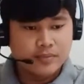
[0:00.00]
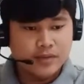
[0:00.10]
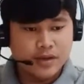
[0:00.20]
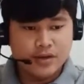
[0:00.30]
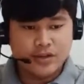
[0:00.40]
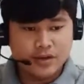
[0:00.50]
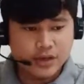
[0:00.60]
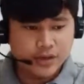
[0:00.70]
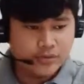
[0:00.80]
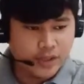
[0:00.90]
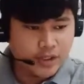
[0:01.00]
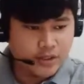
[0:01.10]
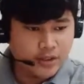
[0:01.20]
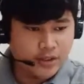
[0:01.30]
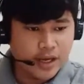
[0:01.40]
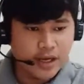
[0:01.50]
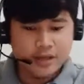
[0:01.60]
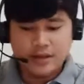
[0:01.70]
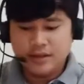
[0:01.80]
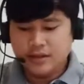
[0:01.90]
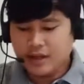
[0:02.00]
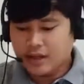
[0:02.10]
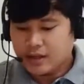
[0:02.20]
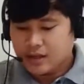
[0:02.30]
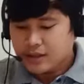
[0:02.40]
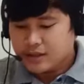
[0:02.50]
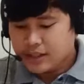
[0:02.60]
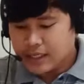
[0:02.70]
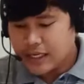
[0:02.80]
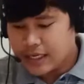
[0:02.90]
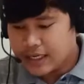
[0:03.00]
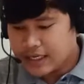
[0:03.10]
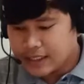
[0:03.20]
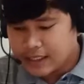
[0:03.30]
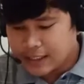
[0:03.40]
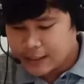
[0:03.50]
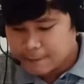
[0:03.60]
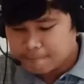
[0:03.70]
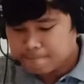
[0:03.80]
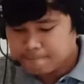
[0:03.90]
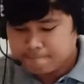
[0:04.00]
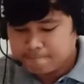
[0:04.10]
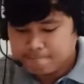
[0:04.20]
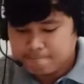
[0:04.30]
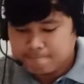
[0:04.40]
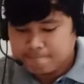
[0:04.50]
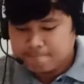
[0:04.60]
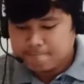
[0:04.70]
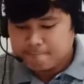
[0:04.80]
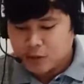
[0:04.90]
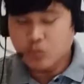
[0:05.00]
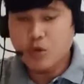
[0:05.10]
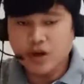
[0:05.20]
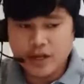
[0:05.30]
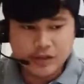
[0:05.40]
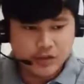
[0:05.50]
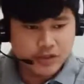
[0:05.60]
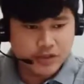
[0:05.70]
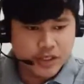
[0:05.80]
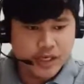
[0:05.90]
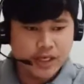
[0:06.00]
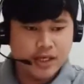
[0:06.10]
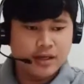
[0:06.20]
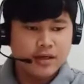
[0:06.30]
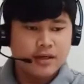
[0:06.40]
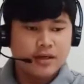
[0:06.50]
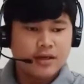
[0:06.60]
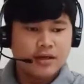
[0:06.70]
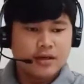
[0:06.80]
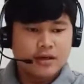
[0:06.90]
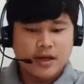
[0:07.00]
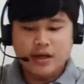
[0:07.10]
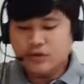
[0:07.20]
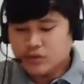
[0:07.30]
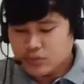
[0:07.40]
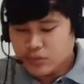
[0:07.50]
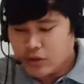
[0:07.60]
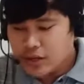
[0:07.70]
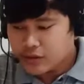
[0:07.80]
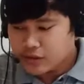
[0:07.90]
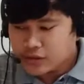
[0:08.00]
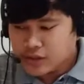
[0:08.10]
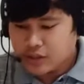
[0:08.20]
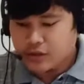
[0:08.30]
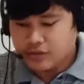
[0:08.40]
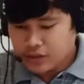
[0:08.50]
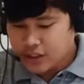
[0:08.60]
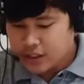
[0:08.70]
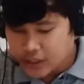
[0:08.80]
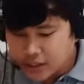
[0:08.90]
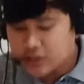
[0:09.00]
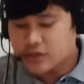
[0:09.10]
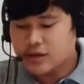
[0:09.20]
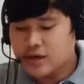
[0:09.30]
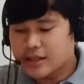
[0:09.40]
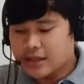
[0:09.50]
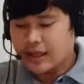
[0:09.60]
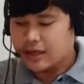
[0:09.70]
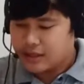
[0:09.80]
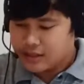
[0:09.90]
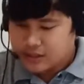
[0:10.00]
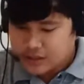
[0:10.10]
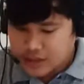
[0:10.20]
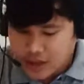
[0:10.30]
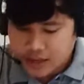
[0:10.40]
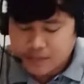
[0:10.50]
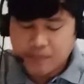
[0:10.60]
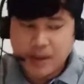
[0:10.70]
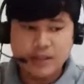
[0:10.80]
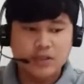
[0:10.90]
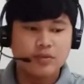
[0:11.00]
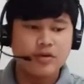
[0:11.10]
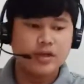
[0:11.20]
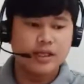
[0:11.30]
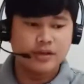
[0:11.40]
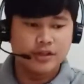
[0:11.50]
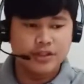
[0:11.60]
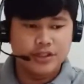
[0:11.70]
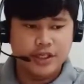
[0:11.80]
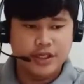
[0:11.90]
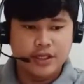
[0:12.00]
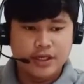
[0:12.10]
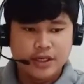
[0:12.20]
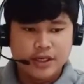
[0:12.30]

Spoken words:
And the third reason that na dili ini small letter G, kay kung small letter G daon, gidiretso kanta na ni John pag small letter G.